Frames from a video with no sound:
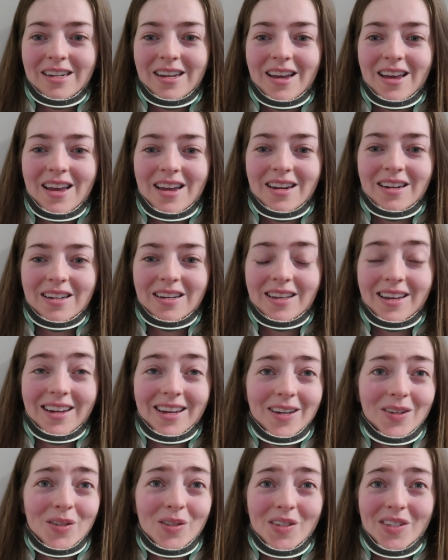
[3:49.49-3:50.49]
and like
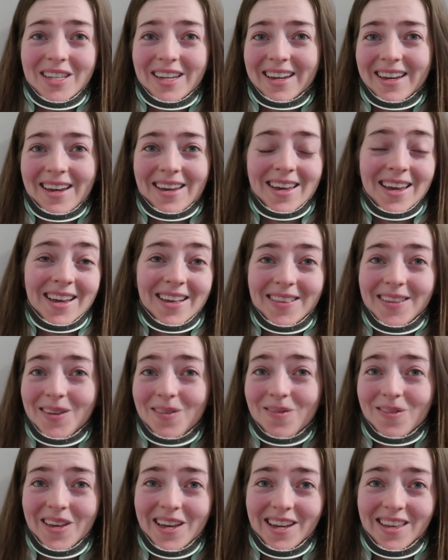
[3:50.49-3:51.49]
I was just like, I can't
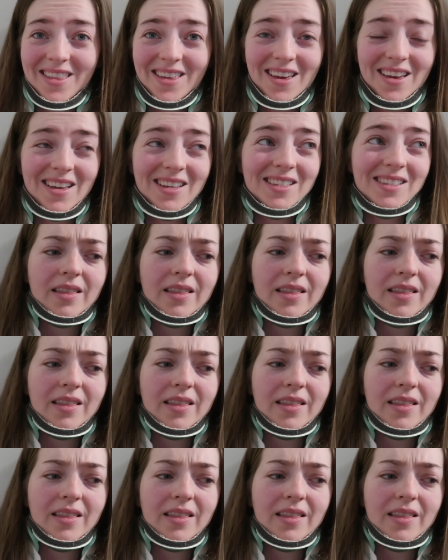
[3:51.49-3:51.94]
live like this.